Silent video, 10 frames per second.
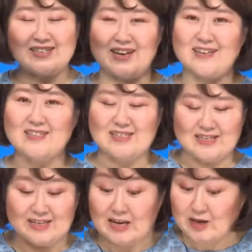is
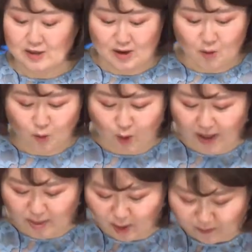the
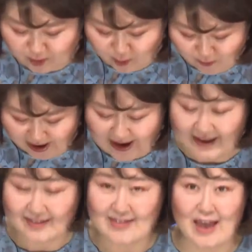one of the
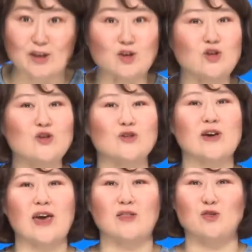way that you
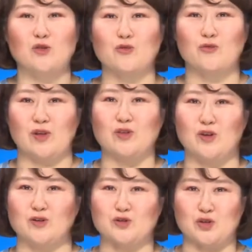can do with
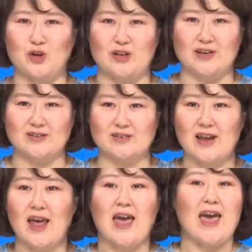your students.
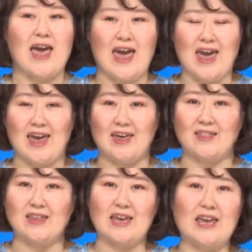
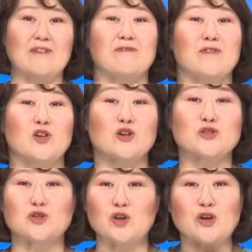And if your
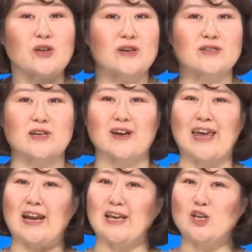students are
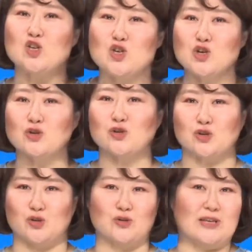getting
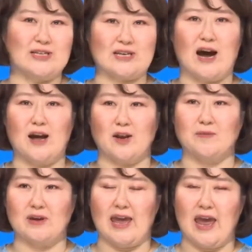used to this kind
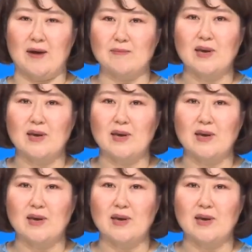of game,